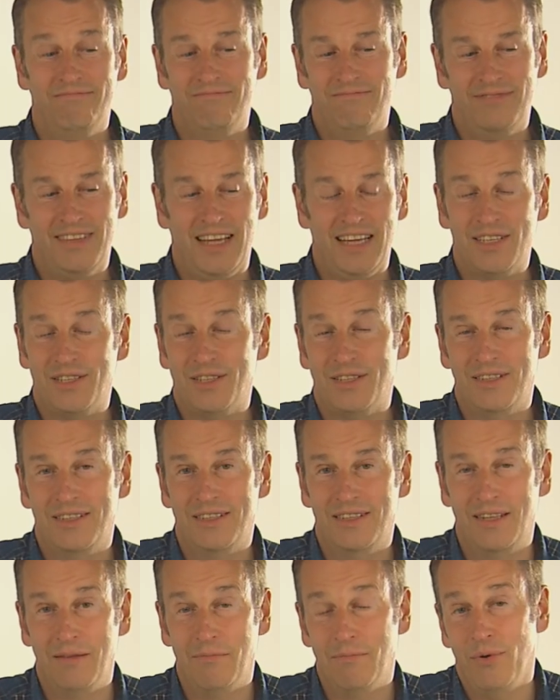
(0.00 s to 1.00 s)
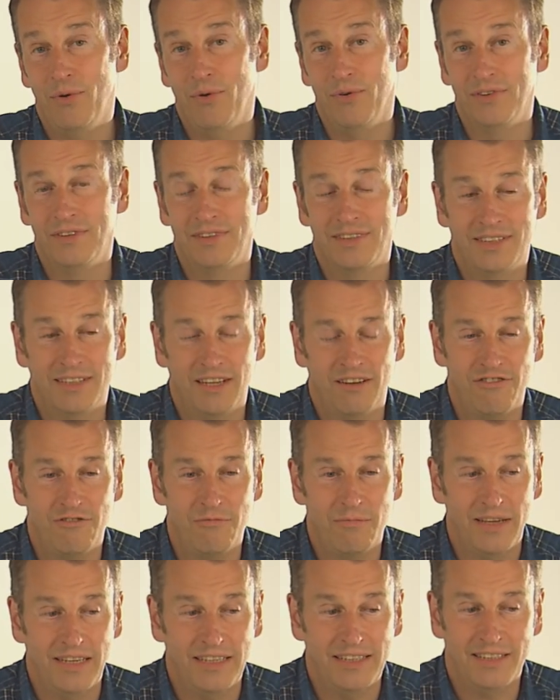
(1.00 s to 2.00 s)
the important stuff for
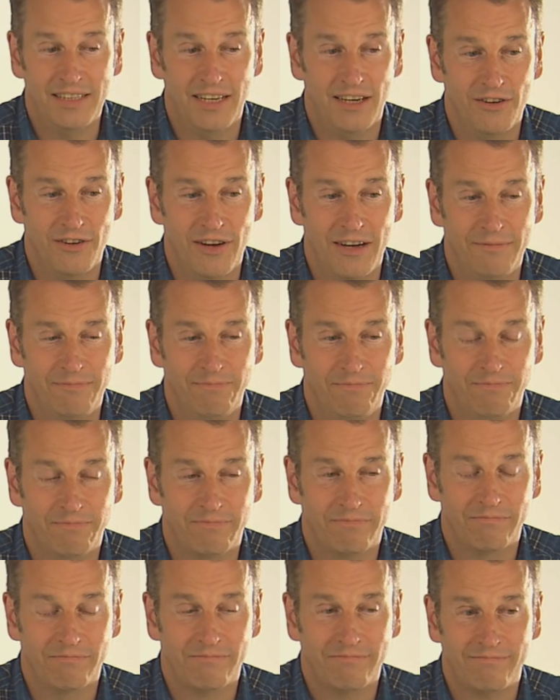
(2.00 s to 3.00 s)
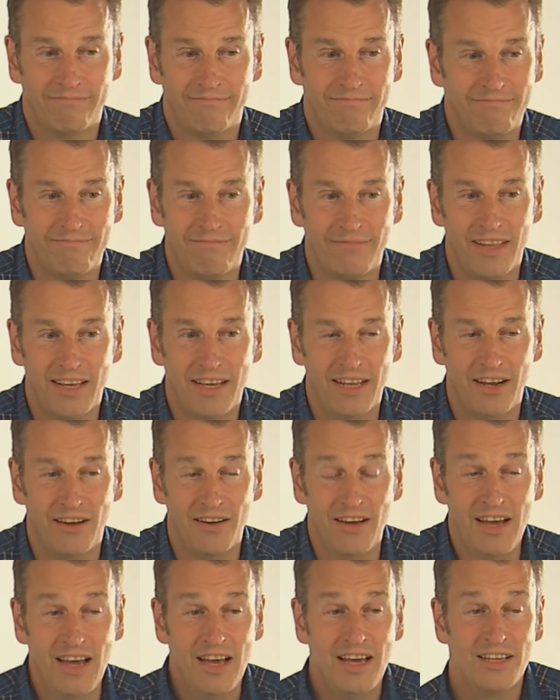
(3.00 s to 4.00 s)
me. So, you know,
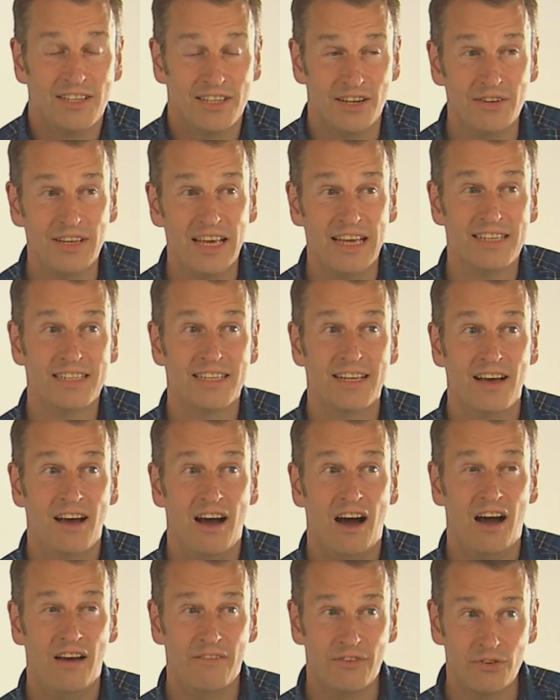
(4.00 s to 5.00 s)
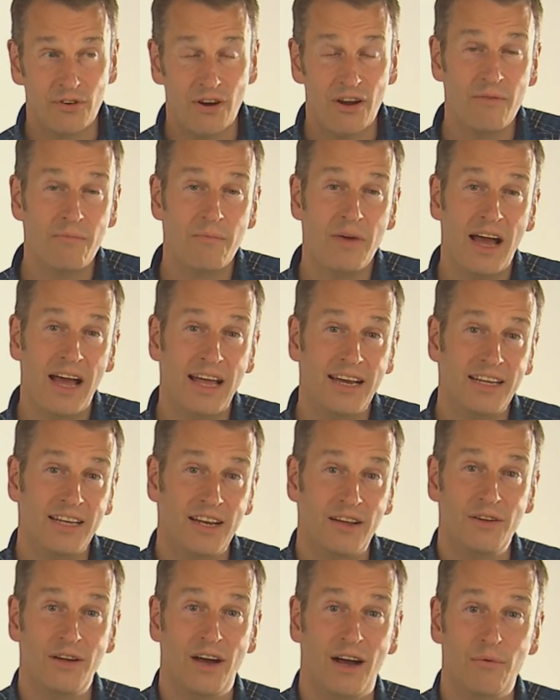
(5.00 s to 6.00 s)
so yes, I've grown, and you
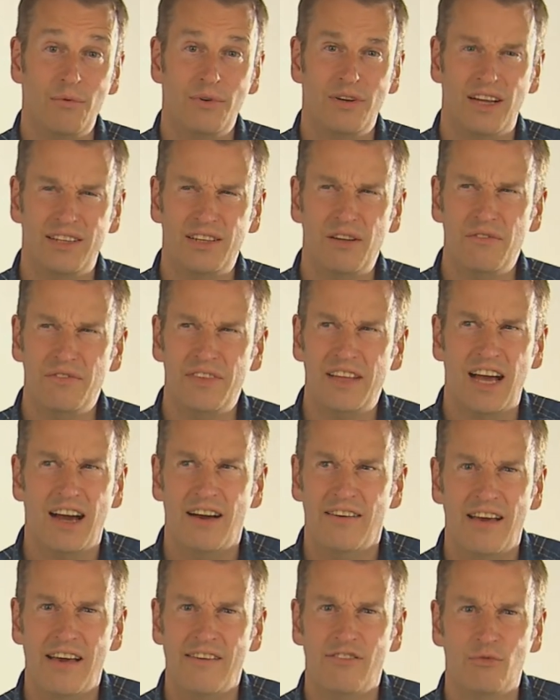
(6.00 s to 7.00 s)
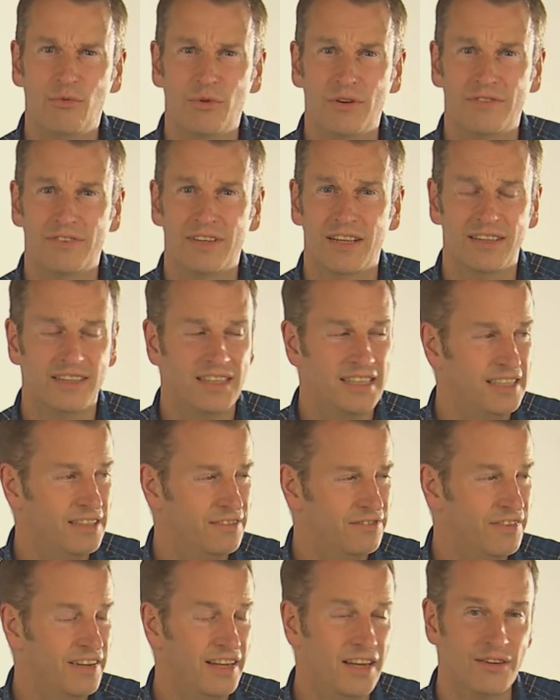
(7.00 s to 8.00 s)
know, I don't think I ever would have done these
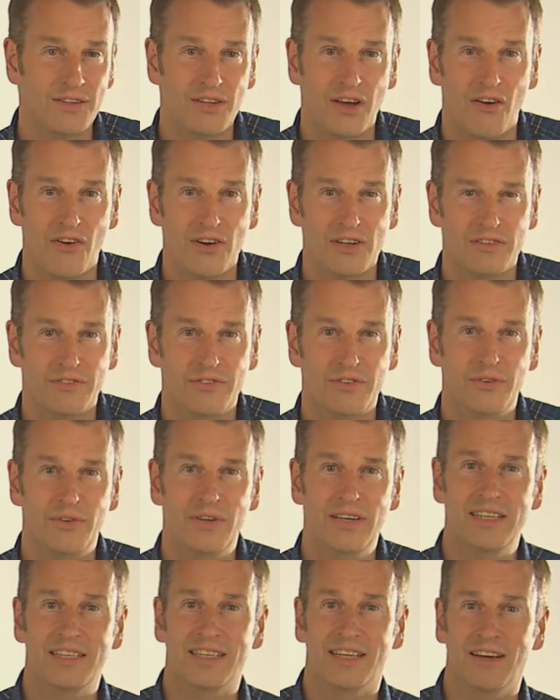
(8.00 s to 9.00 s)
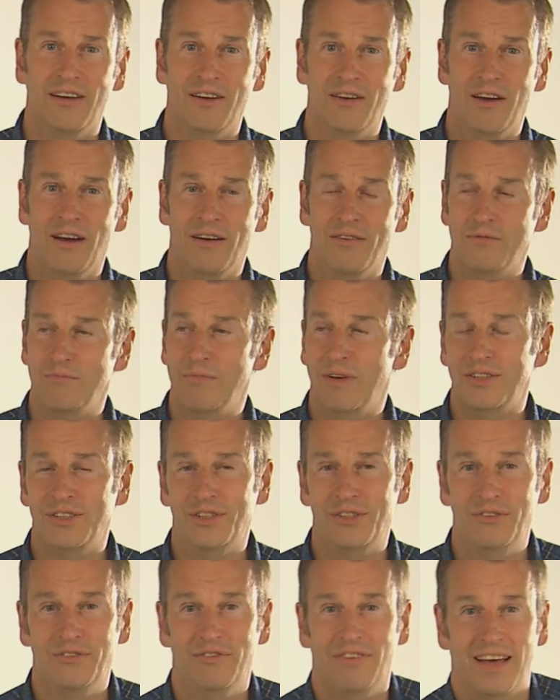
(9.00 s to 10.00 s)
video diaries a few years ago. I was much
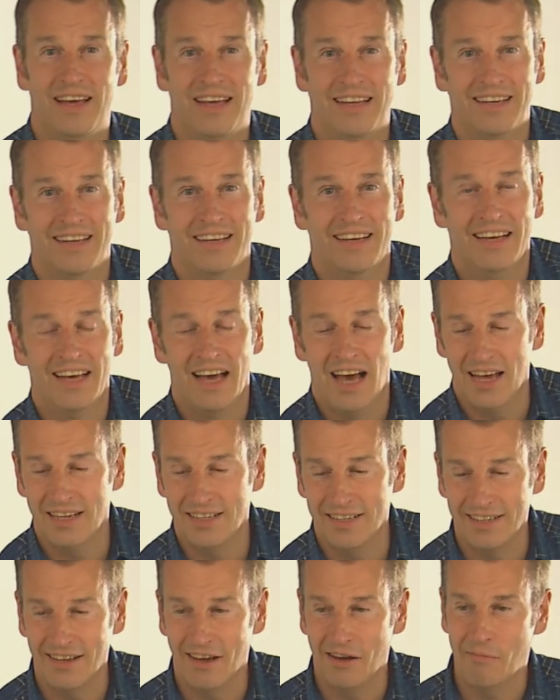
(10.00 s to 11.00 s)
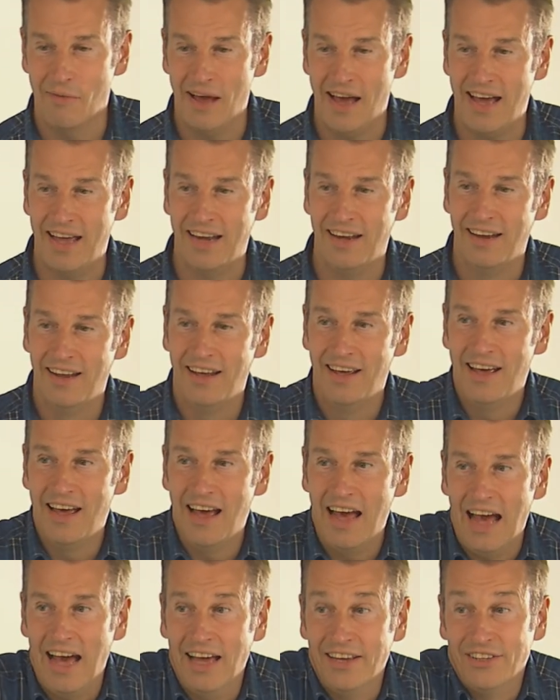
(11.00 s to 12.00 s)
too vain as a young man,
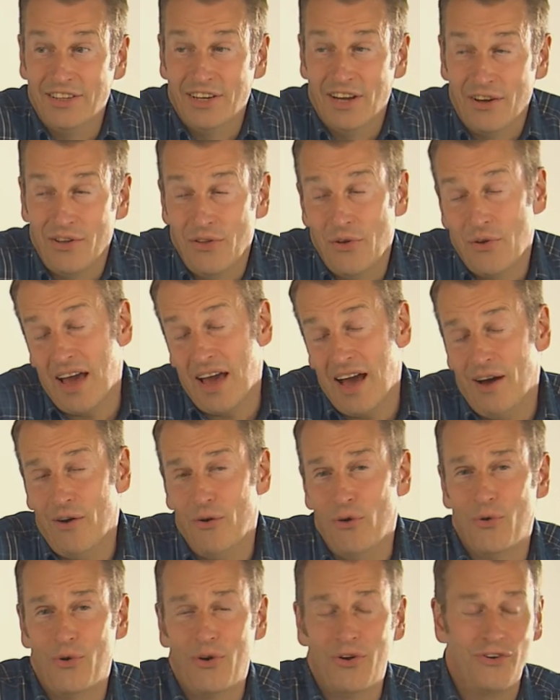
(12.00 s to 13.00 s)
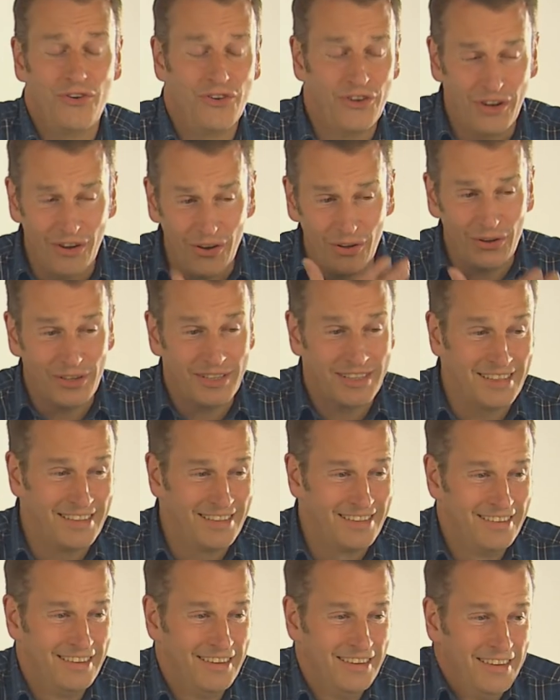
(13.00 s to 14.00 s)
and you know, you older and your looks
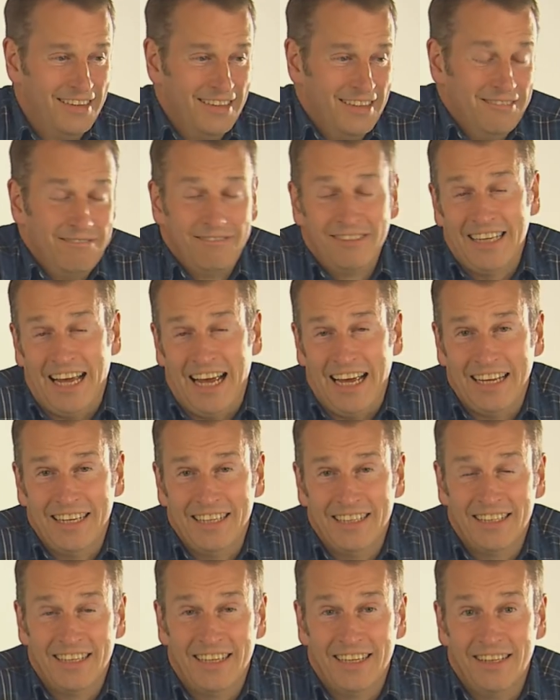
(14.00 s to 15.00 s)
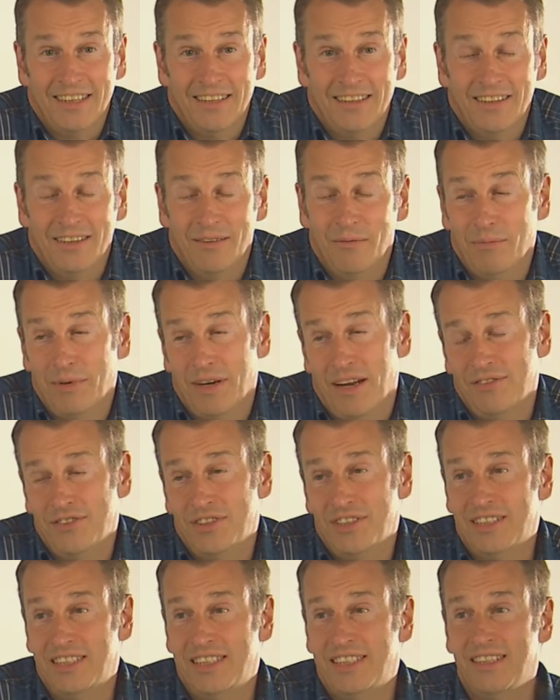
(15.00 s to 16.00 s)
change, but I've
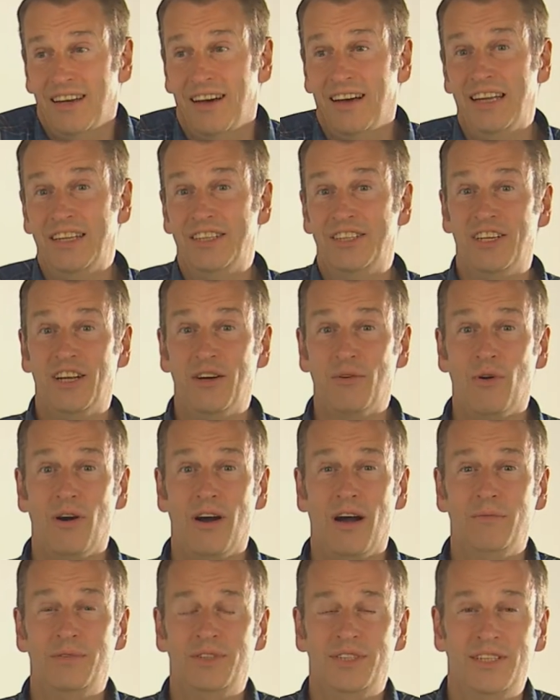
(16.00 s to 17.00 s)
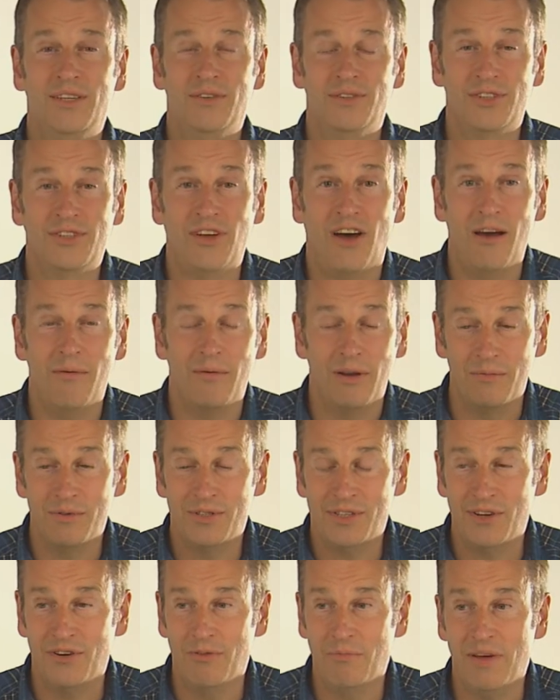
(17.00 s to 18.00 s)
just decided, you know what, I'm still Simon, I'm
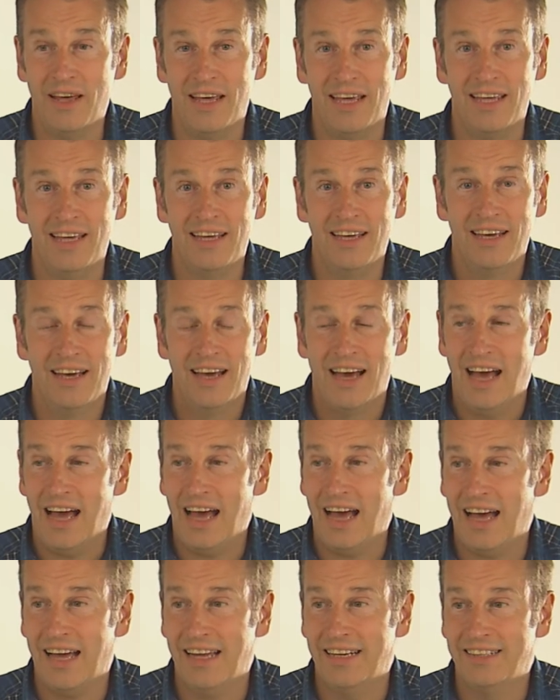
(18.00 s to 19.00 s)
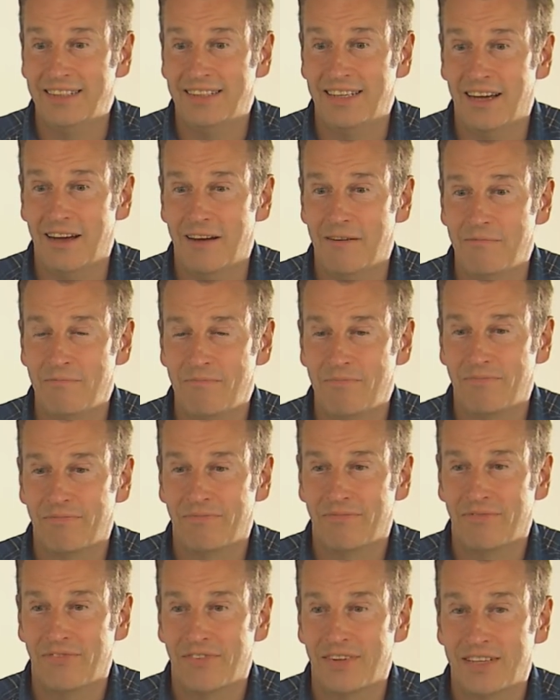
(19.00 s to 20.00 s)
still me, and
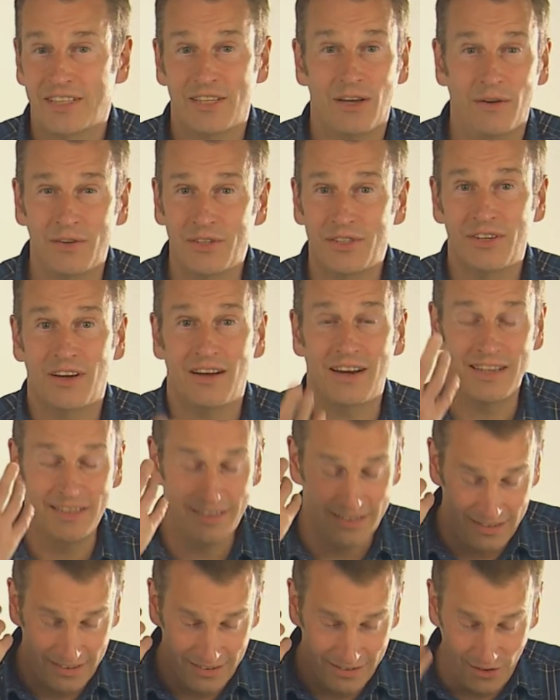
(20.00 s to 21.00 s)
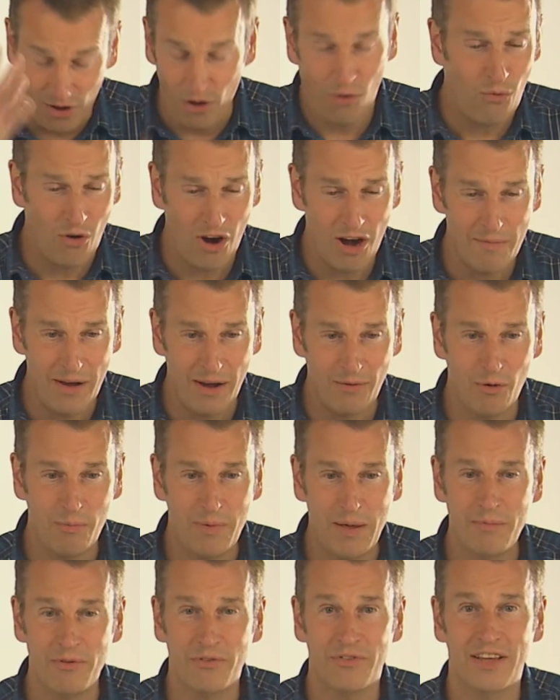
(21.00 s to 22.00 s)
so I decided to not worry about what
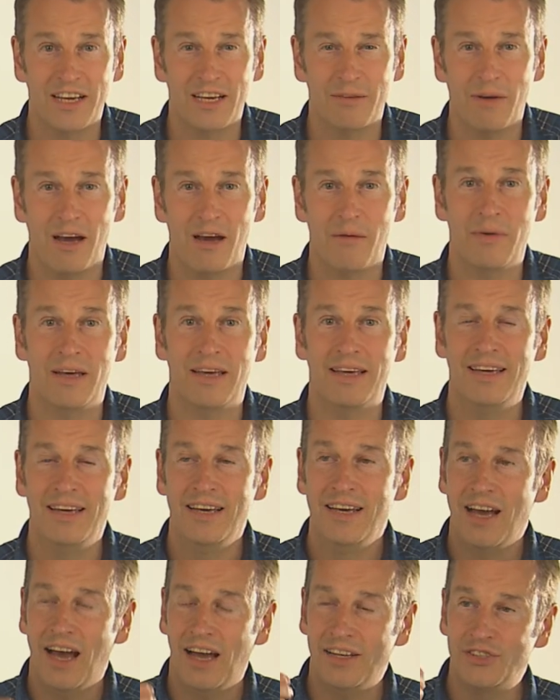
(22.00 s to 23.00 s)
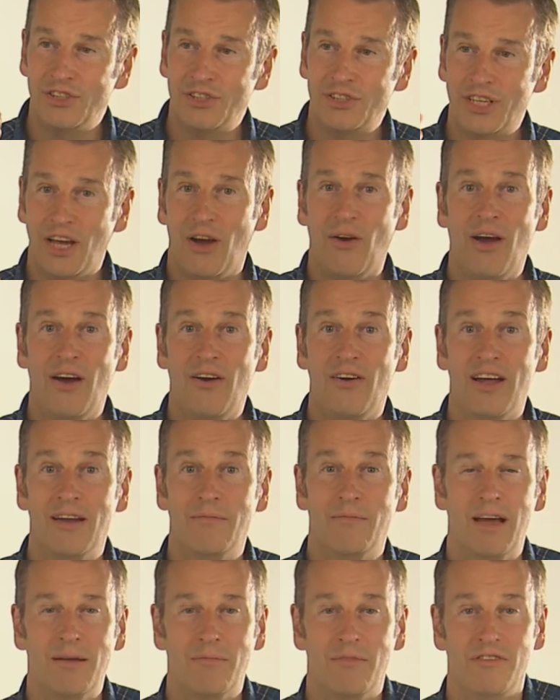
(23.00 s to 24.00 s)
people think about me and just go out and
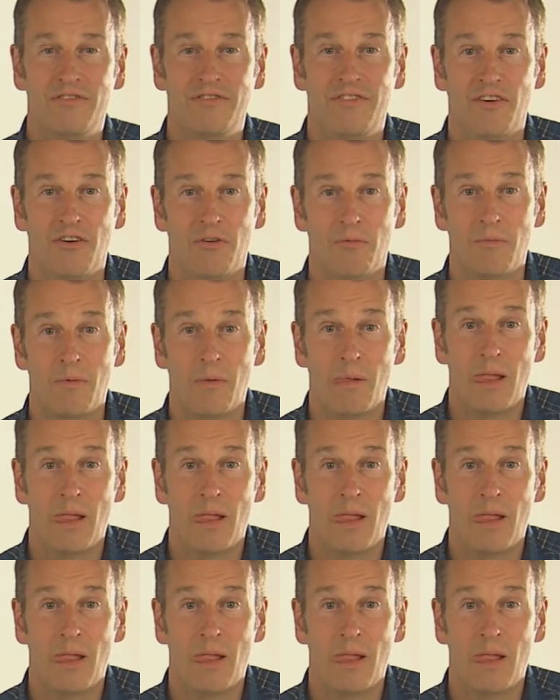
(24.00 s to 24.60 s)
make my film.